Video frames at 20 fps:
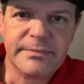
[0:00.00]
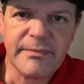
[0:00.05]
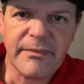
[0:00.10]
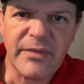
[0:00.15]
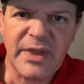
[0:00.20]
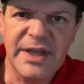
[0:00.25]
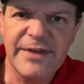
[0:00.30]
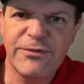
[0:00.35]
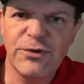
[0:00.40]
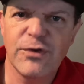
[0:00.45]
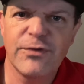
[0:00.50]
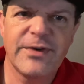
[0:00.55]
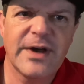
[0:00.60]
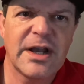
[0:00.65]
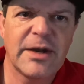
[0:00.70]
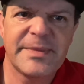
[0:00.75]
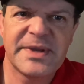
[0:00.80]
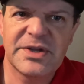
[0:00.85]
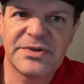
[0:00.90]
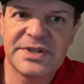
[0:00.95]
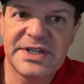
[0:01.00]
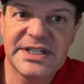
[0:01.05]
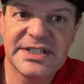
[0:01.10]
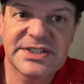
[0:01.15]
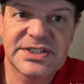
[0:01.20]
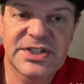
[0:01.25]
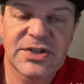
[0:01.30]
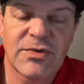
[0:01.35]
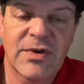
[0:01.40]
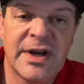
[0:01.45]
If you follow me on
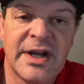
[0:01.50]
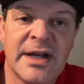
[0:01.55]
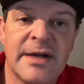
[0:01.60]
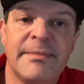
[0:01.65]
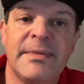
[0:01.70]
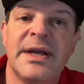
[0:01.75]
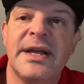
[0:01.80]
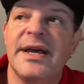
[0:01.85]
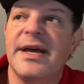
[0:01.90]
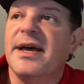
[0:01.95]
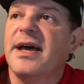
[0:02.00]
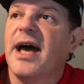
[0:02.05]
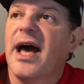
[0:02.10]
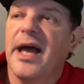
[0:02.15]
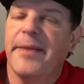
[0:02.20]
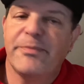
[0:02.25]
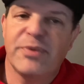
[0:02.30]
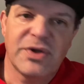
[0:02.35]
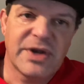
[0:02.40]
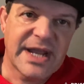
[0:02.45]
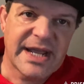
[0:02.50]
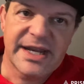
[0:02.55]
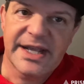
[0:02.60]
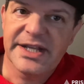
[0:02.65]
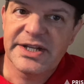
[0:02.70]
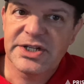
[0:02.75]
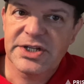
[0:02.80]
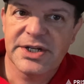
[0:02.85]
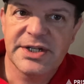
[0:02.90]
Instagram, I put out a